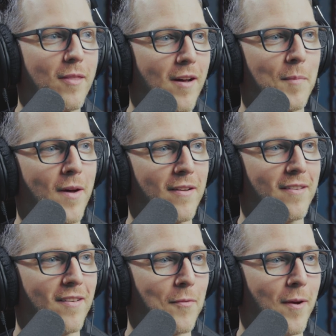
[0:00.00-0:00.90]
thought about it
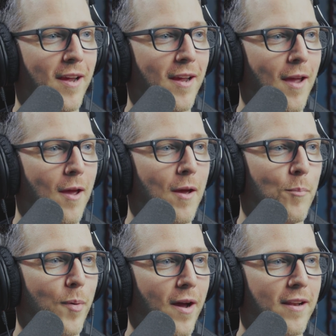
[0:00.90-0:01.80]
this way,
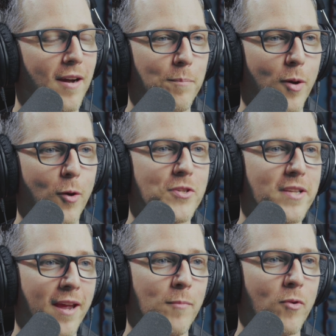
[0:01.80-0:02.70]
but a
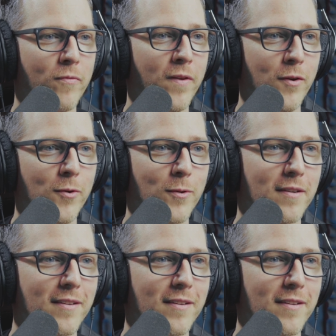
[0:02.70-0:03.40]
post-game review.